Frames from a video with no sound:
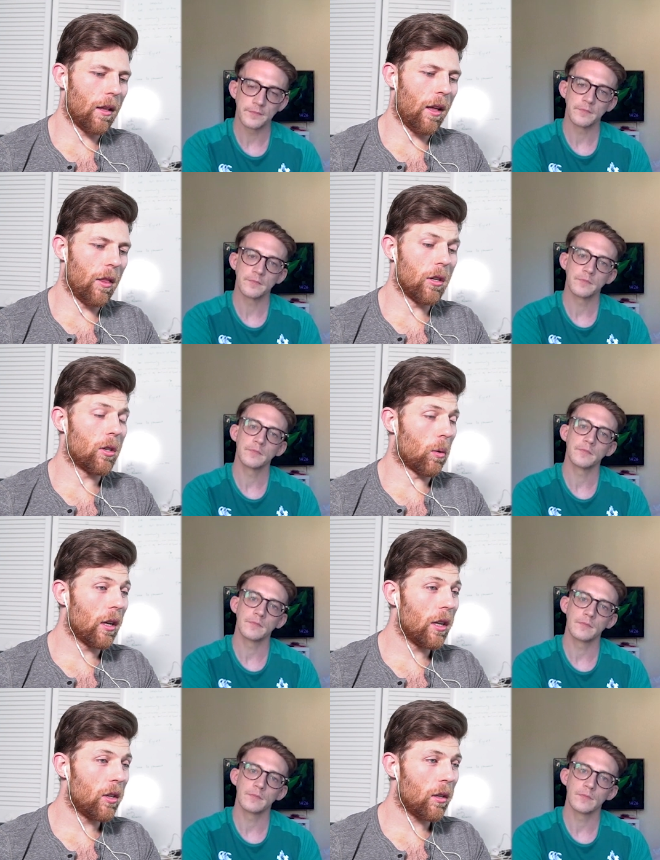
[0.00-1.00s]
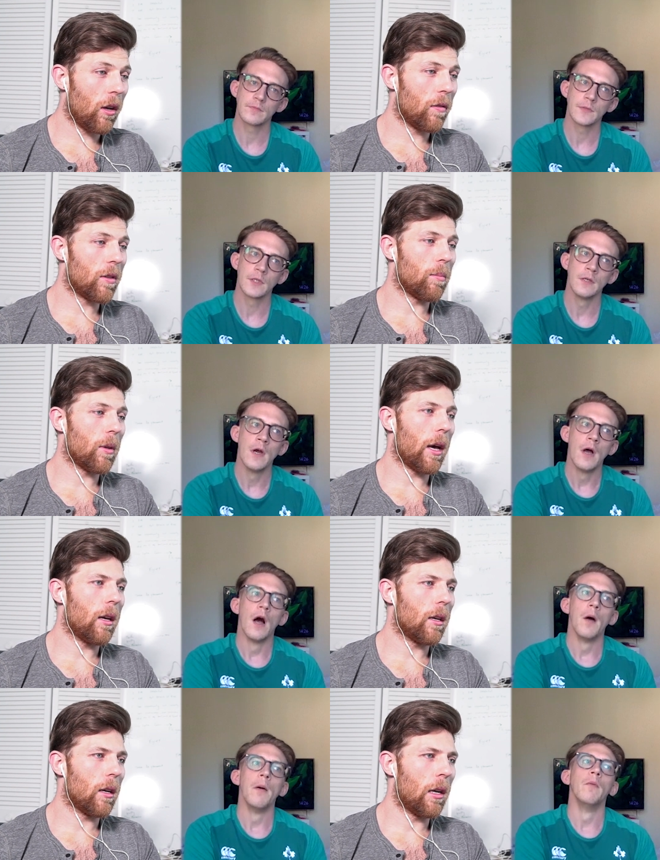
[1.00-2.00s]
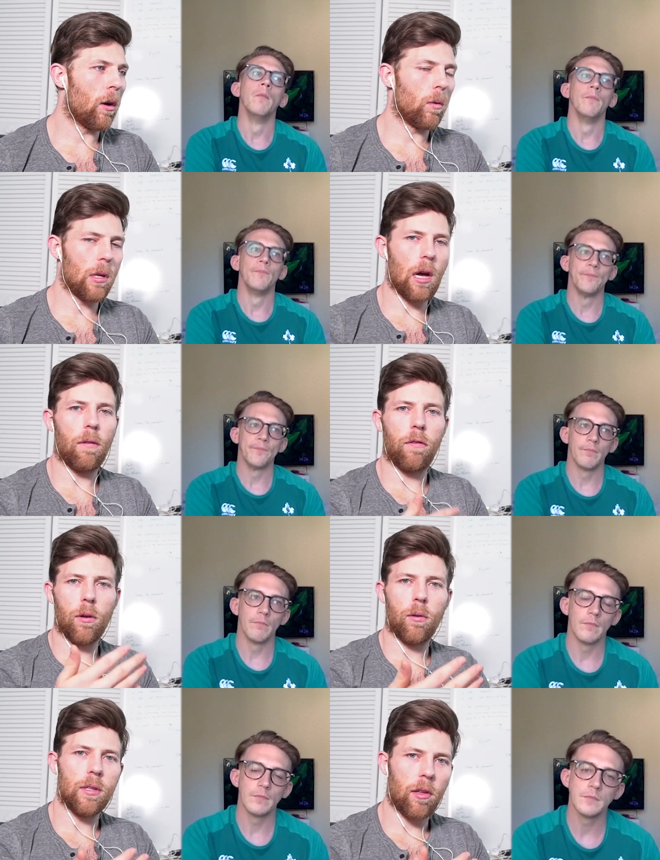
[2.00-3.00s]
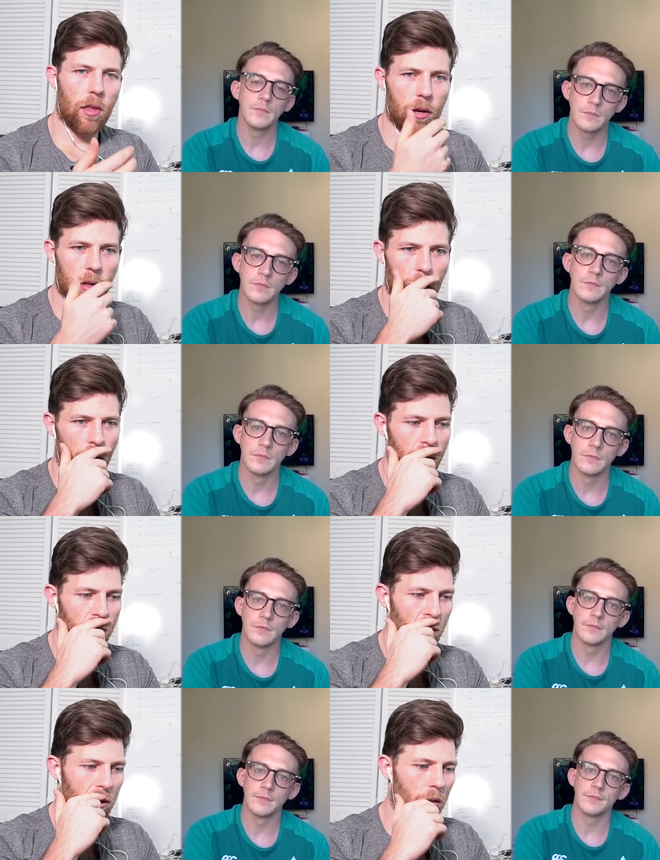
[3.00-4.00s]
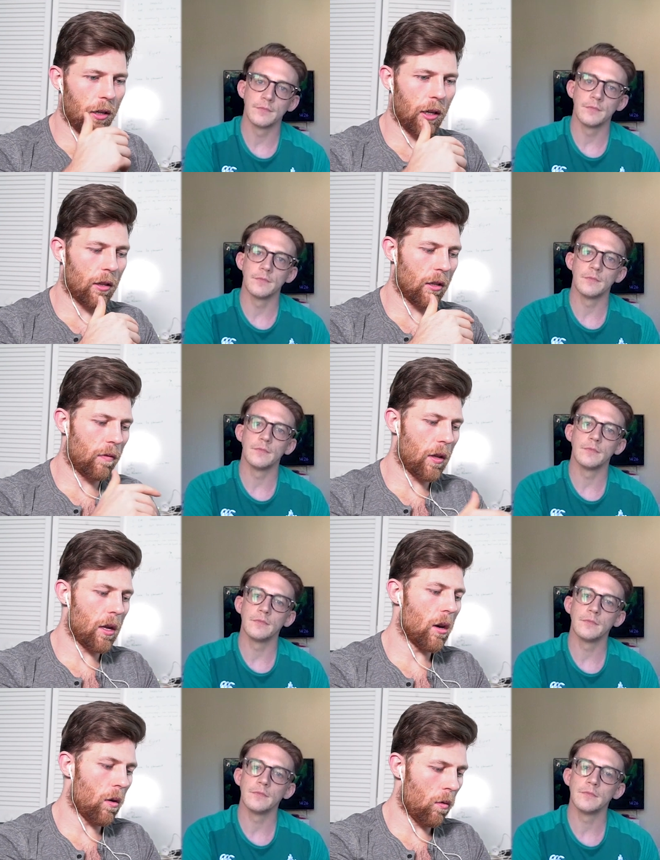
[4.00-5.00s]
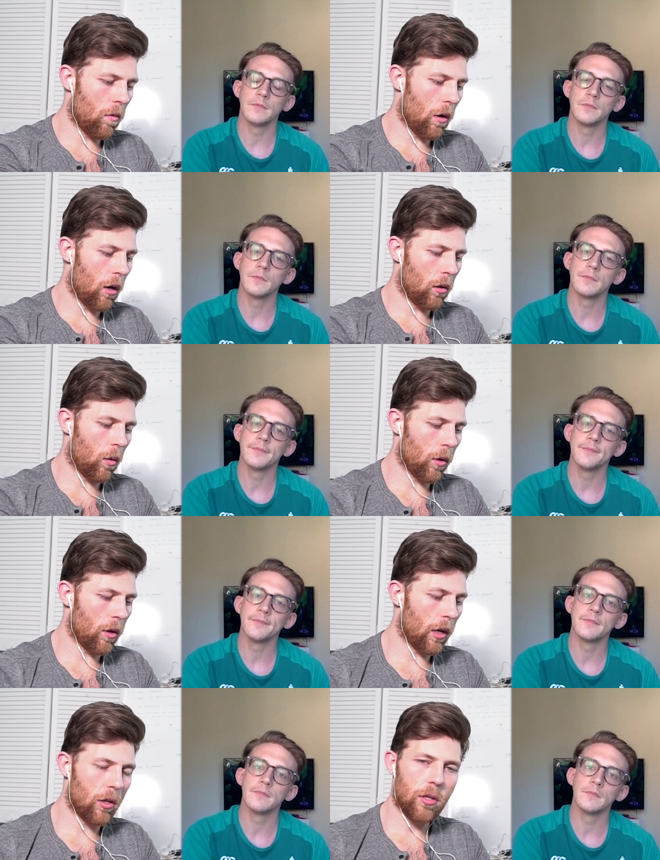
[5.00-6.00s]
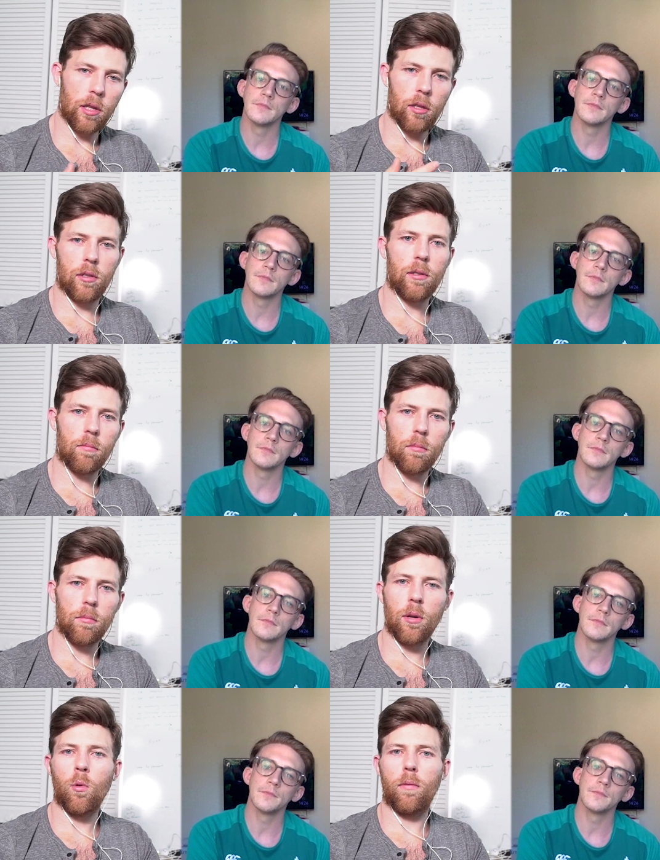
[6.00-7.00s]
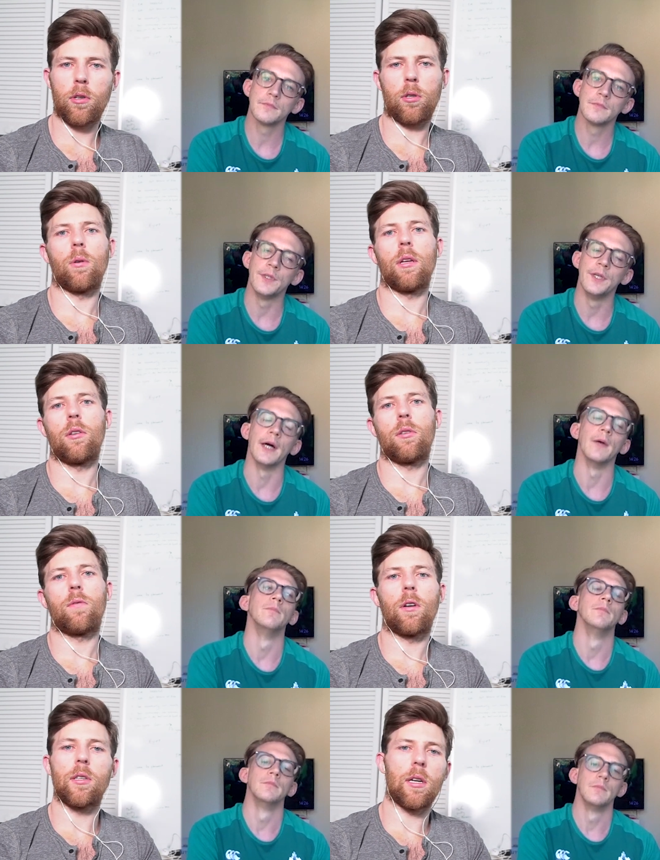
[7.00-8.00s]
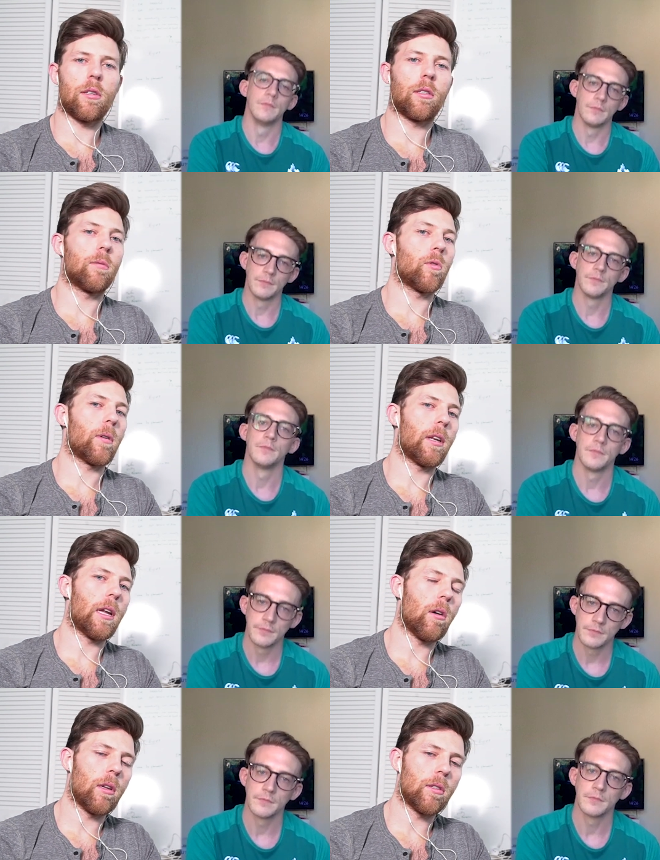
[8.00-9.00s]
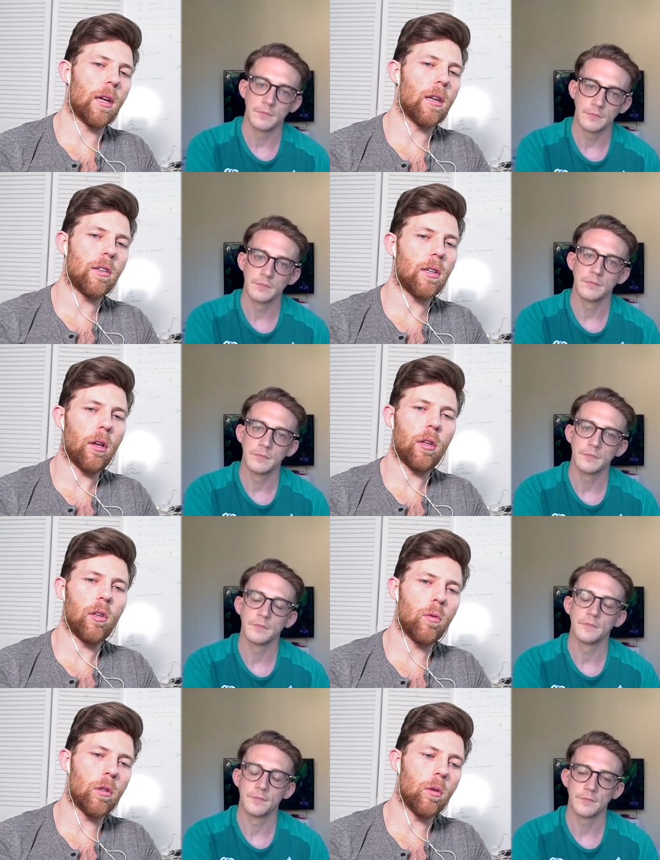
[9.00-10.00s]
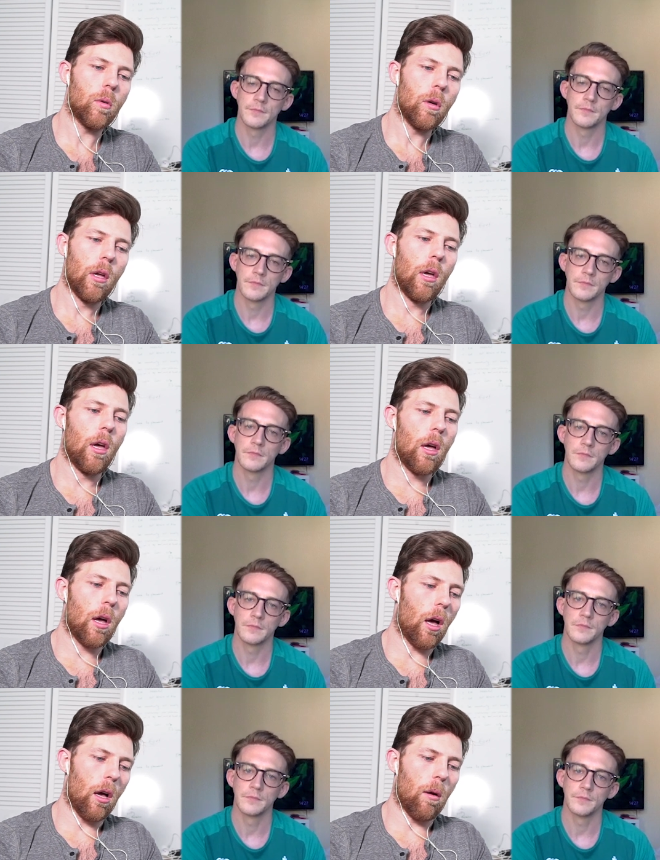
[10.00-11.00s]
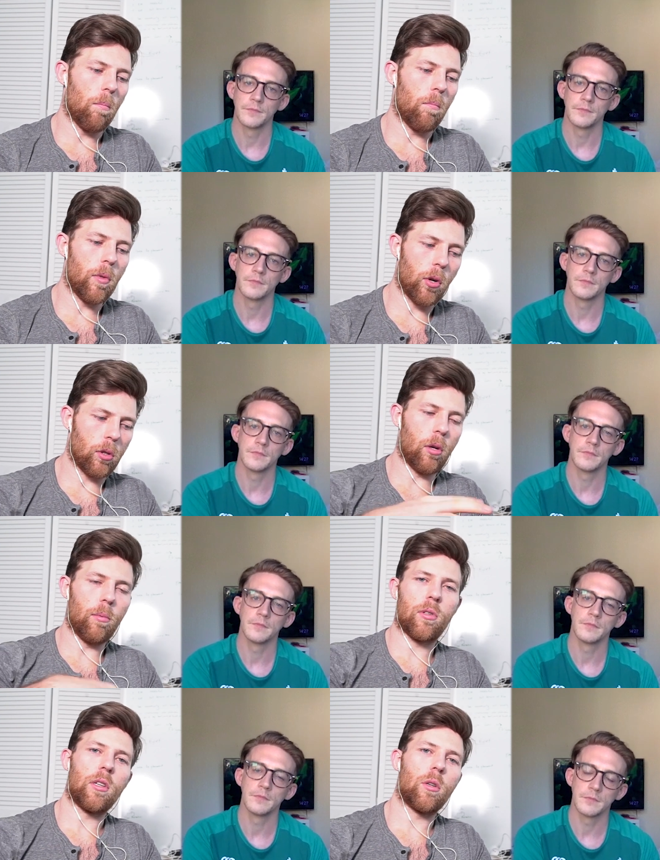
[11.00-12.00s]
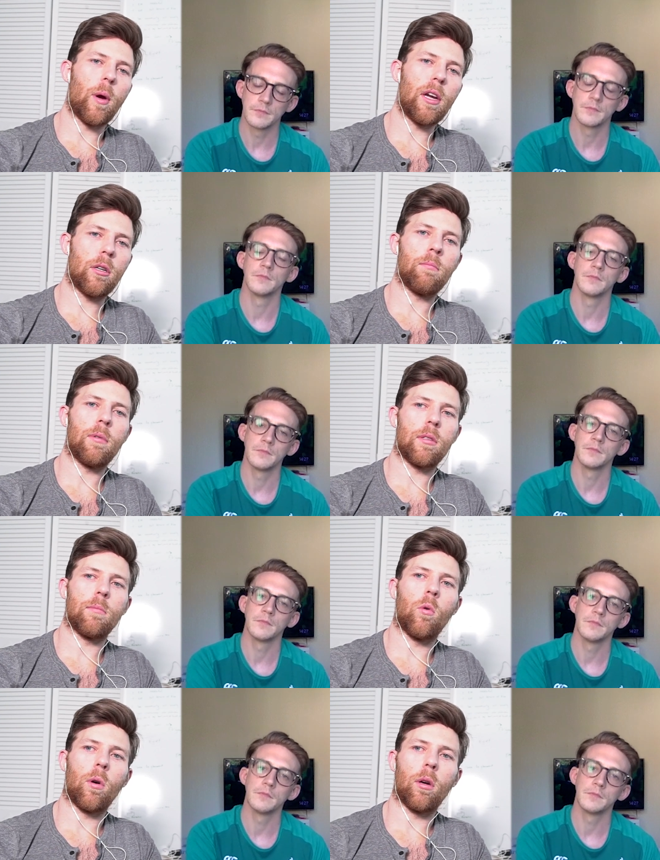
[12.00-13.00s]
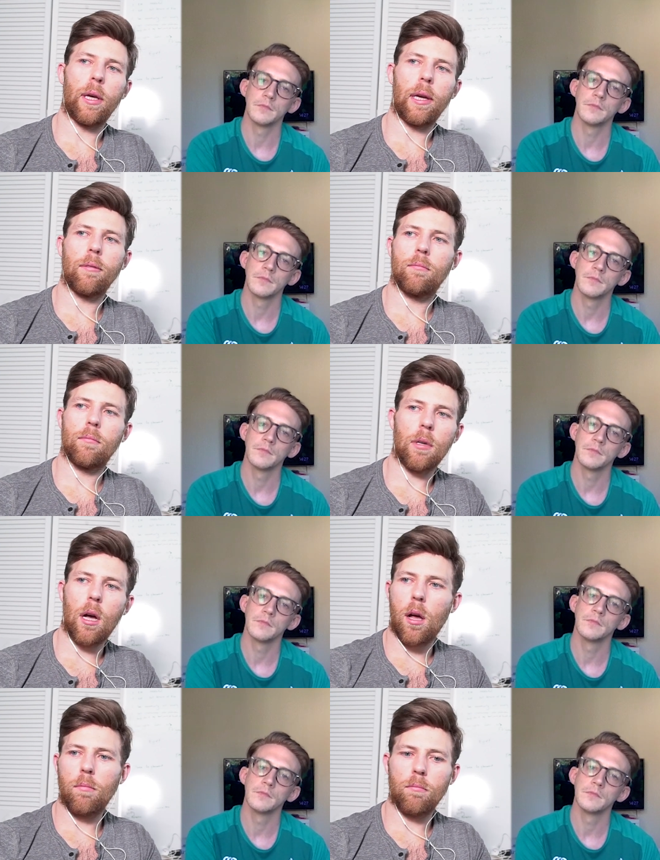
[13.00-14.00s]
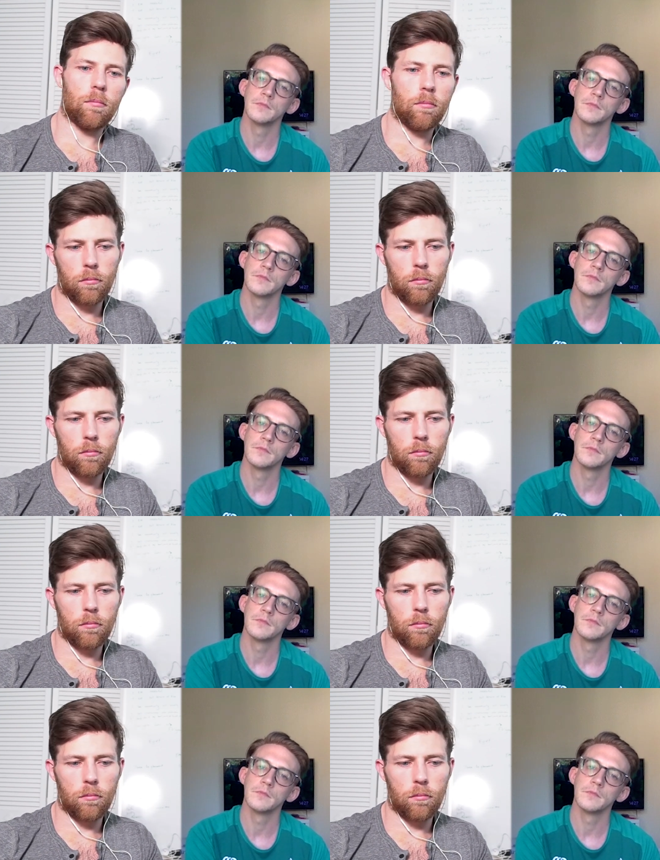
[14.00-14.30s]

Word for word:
Speaker 1: Uh, the shortage of supply, you know, uh, for those out there that are, are looking at this video or, or they're interested, there's somewhat of a shortage as far as hair systems right now, and it's not necessarily due to um, the global situation, but some more like um,